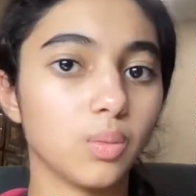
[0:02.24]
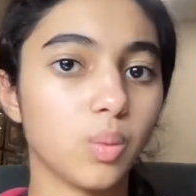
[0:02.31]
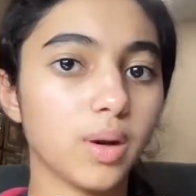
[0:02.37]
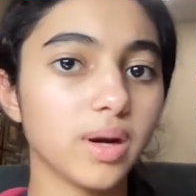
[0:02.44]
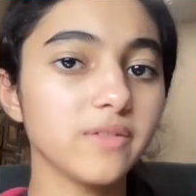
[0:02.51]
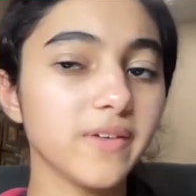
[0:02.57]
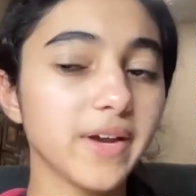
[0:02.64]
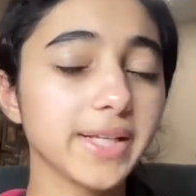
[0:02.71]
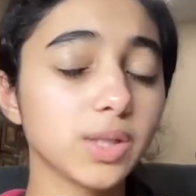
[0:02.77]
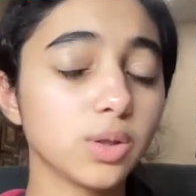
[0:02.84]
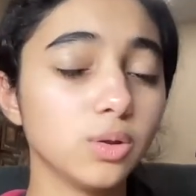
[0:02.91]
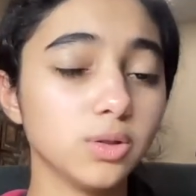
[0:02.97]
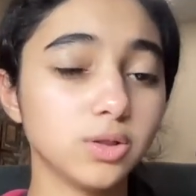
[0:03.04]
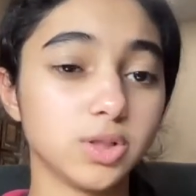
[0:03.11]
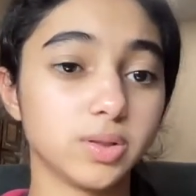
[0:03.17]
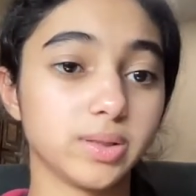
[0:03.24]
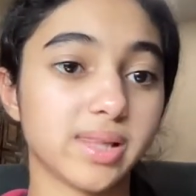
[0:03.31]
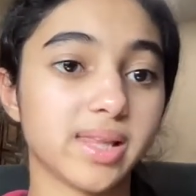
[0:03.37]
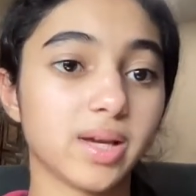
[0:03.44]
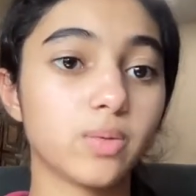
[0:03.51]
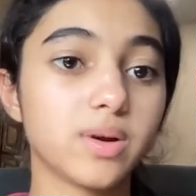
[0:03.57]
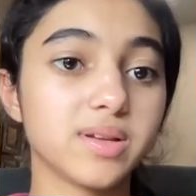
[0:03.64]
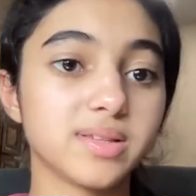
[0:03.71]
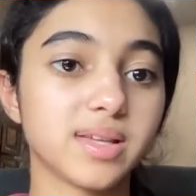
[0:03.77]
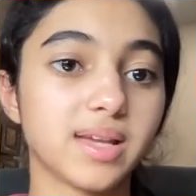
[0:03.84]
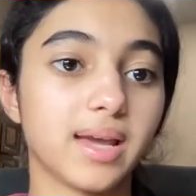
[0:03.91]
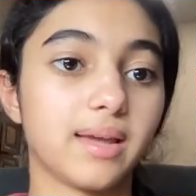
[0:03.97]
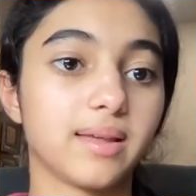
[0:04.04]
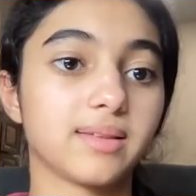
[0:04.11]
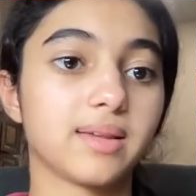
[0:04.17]
What if I told you that there was
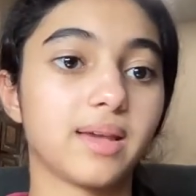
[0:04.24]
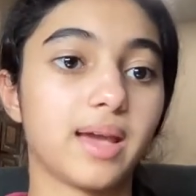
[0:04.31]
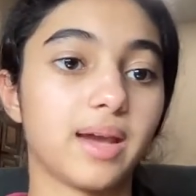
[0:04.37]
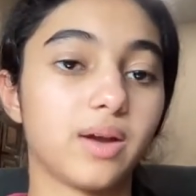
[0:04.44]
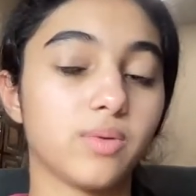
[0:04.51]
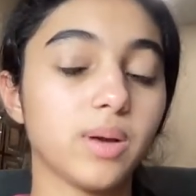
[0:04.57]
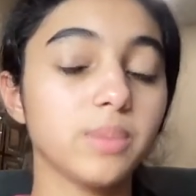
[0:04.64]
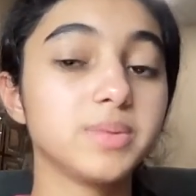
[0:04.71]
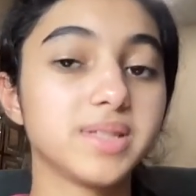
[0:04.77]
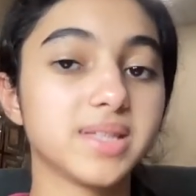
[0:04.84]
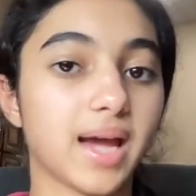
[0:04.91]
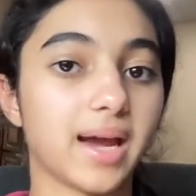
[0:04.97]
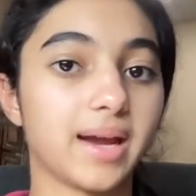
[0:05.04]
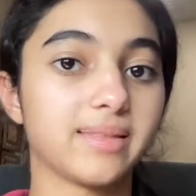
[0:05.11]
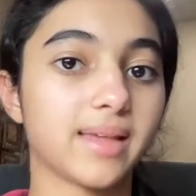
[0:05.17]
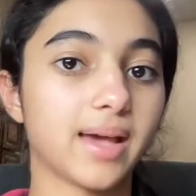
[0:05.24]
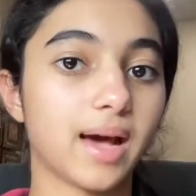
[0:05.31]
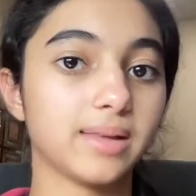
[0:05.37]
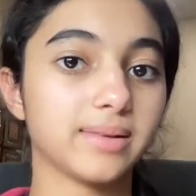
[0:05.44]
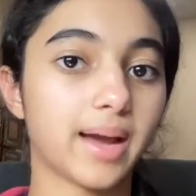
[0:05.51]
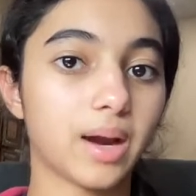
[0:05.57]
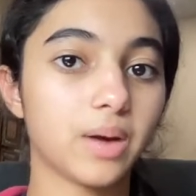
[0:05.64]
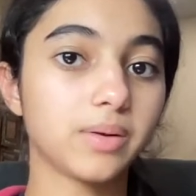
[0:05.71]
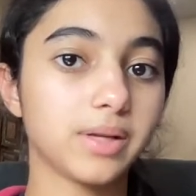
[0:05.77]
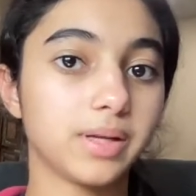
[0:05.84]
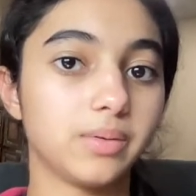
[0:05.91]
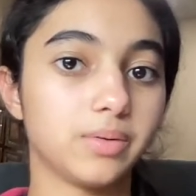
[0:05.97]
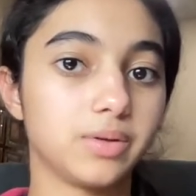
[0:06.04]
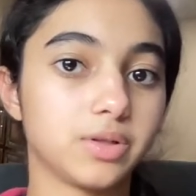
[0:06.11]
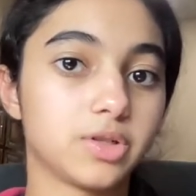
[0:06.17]
a website that allowed
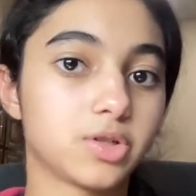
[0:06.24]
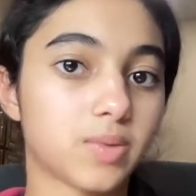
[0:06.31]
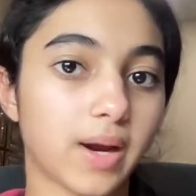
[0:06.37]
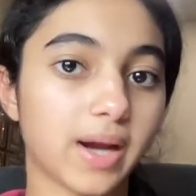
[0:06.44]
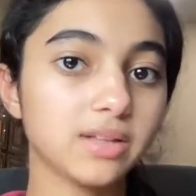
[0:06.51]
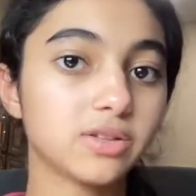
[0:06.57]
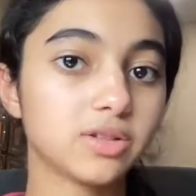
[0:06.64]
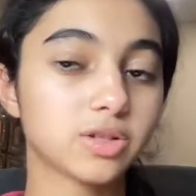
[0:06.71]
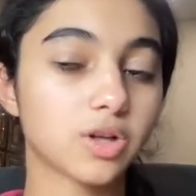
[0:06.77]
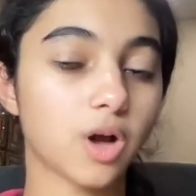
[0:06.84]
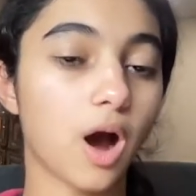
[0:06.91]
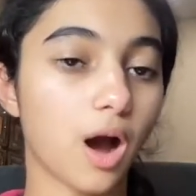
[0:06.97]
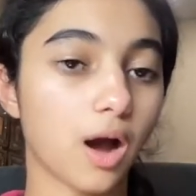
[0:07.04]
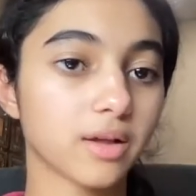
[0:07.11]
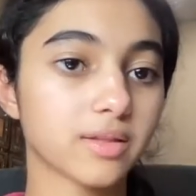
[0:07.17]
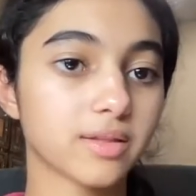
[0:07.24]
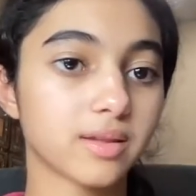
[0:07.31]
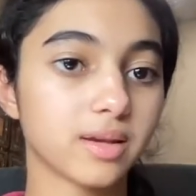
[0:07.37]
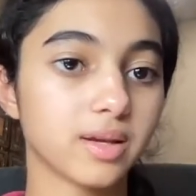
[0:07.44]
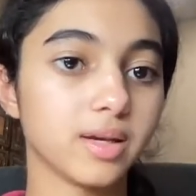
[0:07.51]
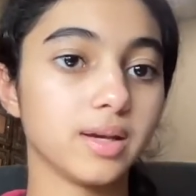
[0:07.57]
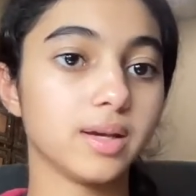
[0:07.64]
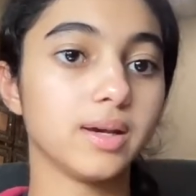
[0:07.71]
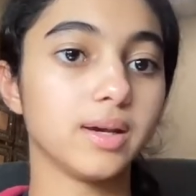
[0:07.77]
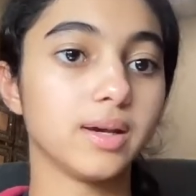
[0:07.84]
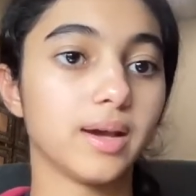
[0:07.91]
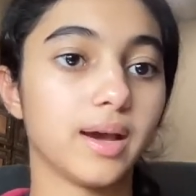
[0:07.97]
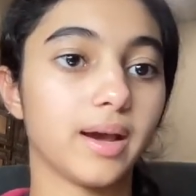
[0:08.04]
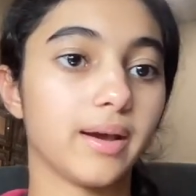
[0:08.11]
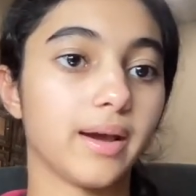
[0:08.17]
you to trade stocks
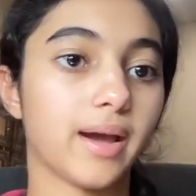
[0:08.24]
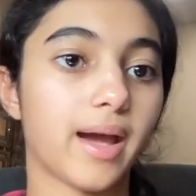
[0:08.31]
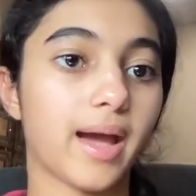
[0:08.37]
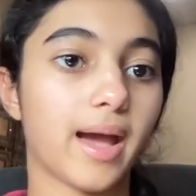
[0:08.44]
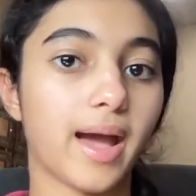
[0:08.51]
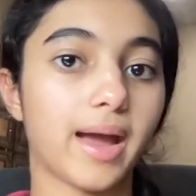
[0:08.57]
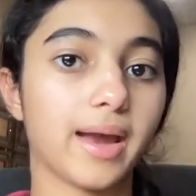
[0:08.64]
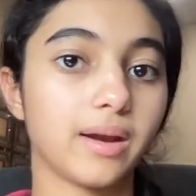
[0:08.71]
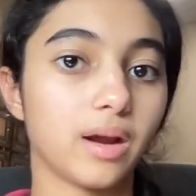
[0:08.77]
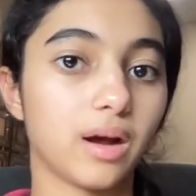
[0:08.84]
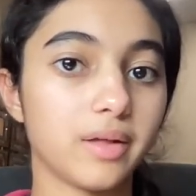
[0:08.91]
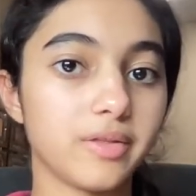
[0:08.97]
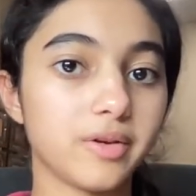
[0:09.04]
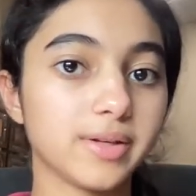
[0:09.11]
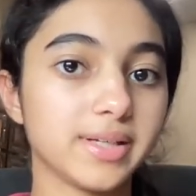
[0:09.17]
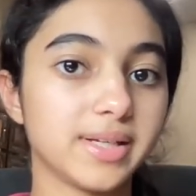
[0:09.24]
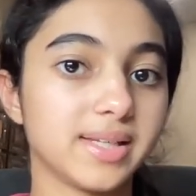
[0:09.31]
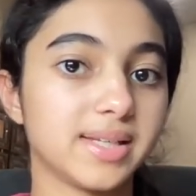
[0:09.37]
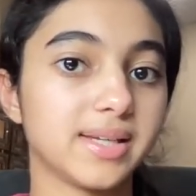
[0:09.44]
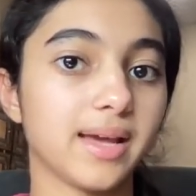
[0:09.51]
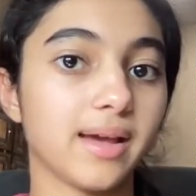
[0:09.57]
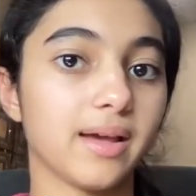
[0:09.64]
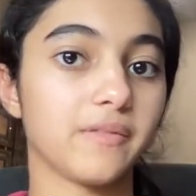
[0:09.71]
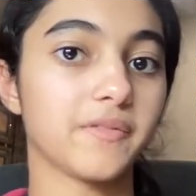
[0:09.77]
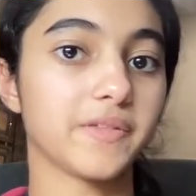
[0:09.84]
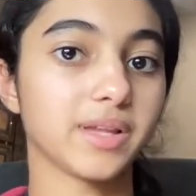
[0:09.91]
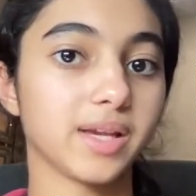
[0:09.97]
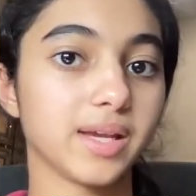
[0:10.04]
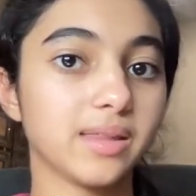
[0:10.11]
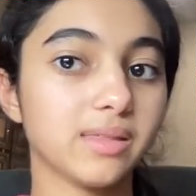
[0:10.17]
and other ETFs
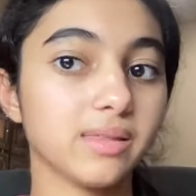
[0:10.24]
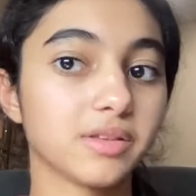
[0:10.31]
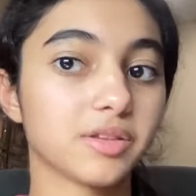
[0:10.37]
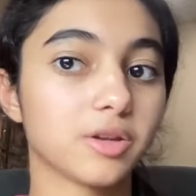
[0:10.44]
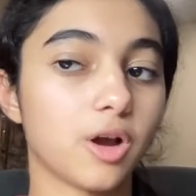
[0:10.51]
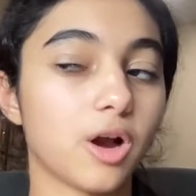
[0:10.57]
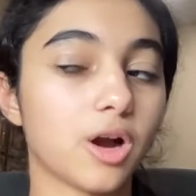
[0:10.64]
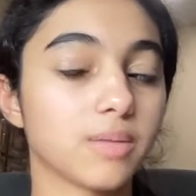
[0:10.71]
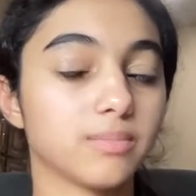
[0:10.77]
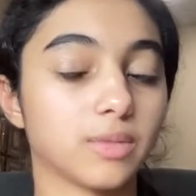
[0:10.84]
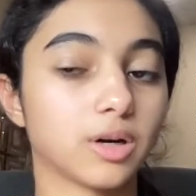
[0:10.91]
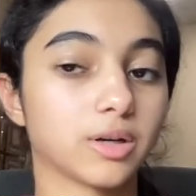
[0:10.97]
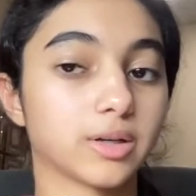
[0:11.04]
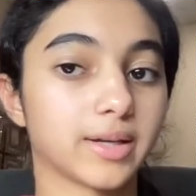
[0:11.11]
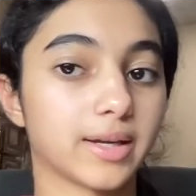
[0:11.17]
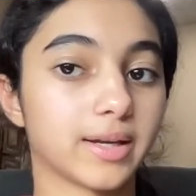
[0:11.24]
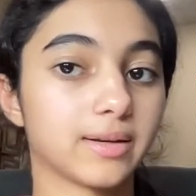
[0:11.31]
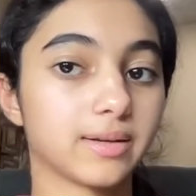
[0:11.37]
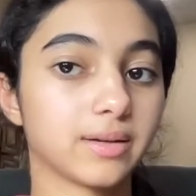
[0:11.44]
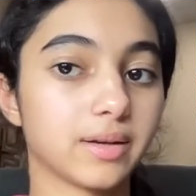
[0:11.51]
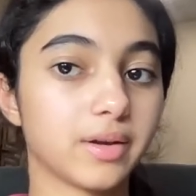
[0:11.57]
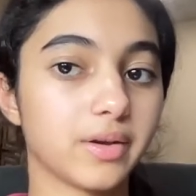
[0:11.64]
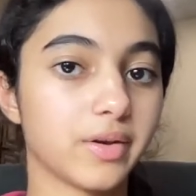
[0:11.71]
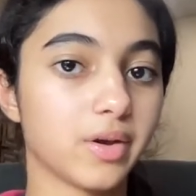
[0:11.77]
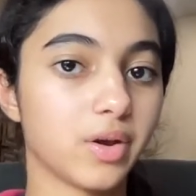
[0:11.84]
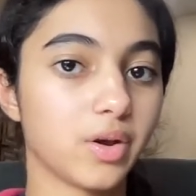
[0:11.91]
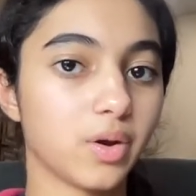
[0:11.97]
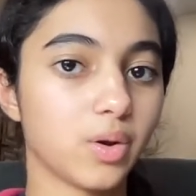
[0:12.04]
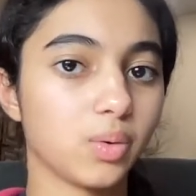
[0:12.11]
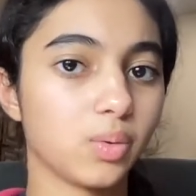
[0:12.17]
in the stock market
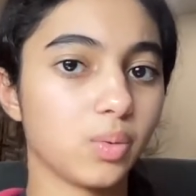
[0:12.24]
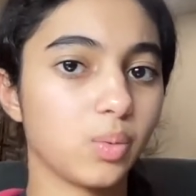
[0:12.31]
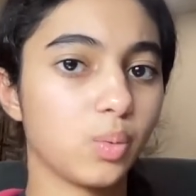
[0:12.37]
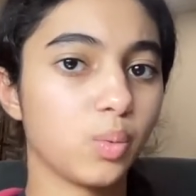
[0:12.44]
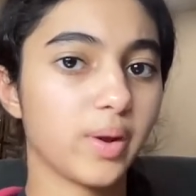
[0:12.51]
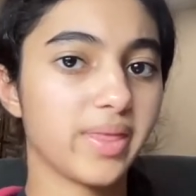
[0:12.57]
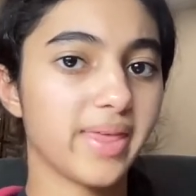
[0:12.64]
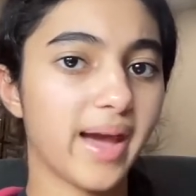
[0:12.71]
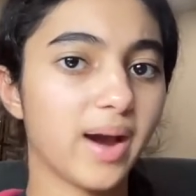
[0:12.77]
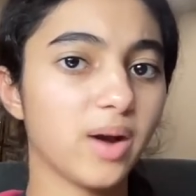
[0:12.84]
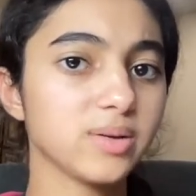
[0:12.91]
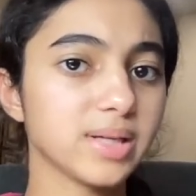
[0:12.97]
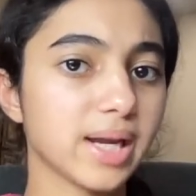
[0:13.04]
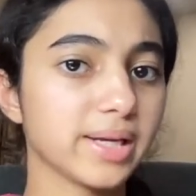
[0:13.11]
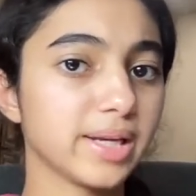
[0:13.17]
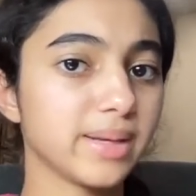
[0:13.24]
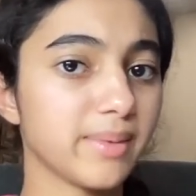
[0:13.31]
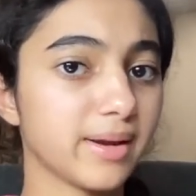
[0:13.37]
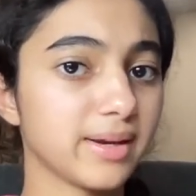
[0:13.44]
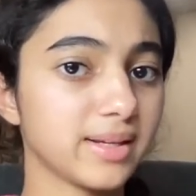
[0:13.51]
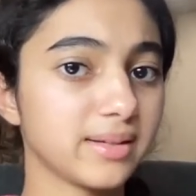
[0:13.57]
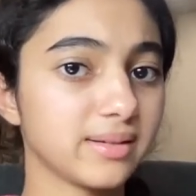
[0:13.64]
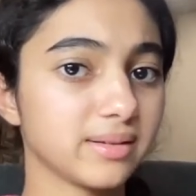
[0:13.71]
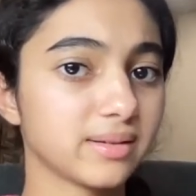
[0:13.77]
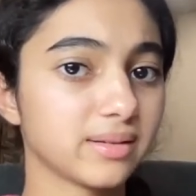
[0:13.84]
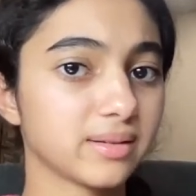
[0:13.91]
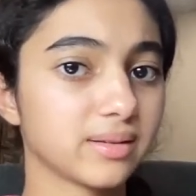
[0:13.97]
without any money?